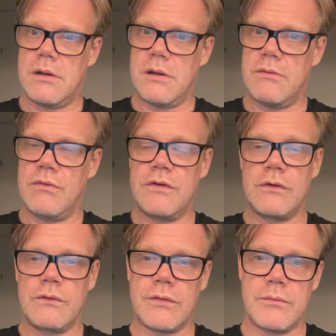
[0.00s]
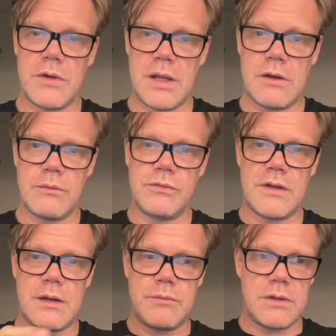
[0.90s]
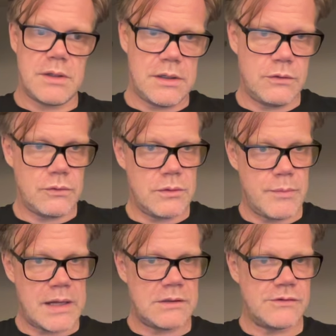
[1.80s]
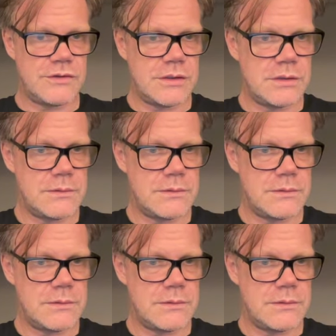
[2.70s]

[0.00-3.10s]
result from the income statement into the balance sheet.